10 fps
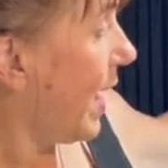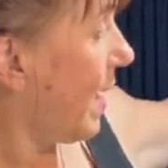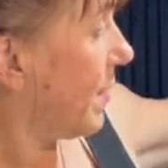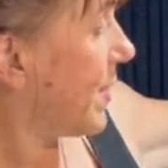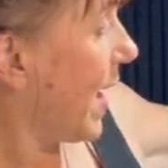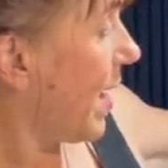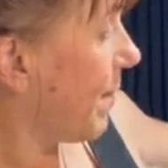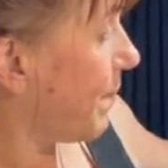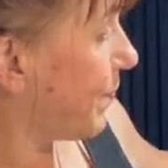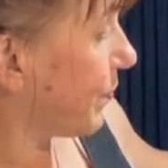The
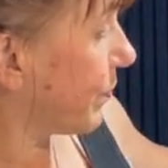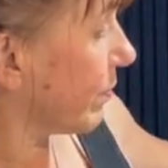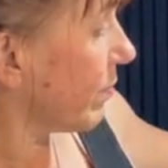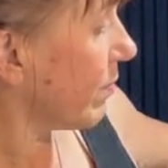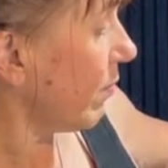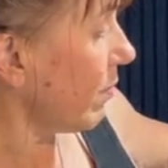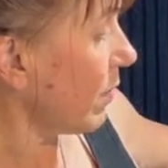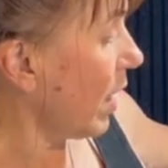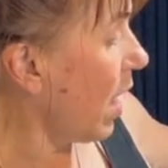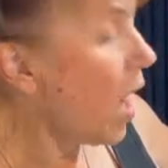
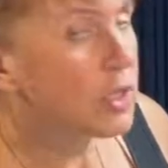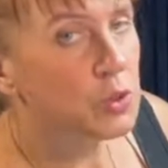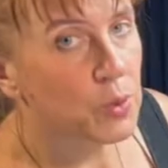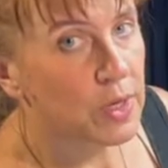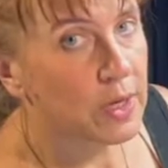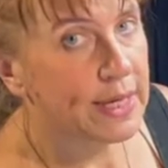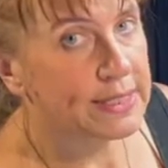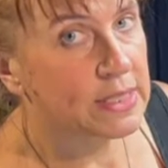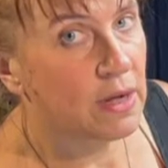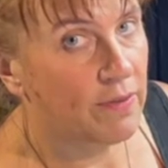artwork
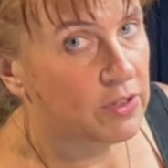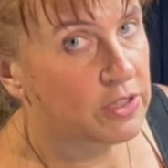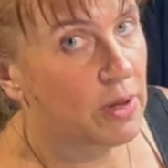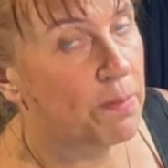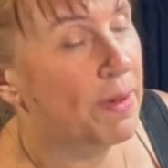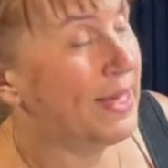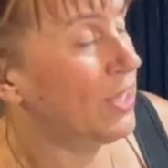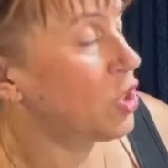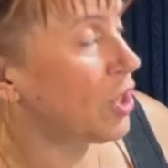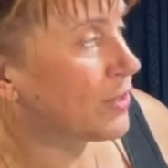is covered by
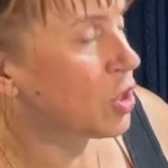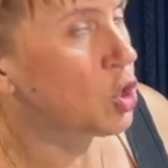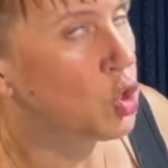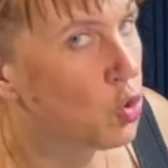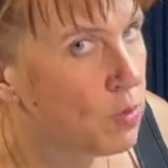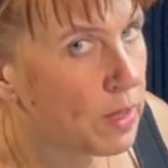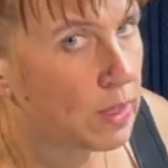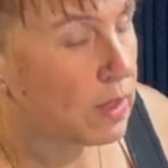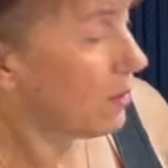just a normal